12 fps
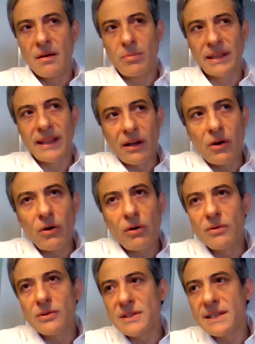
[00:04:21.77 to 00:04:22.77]
But the goal
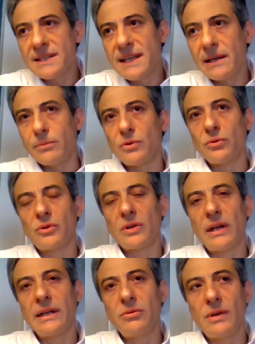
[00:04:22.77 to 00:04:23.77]
was the same, to
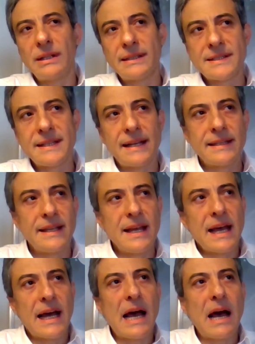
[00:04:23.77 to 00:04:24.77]
try to understand
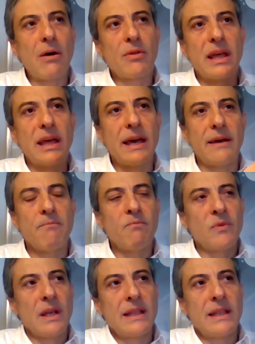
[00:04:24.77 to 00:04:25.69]
how the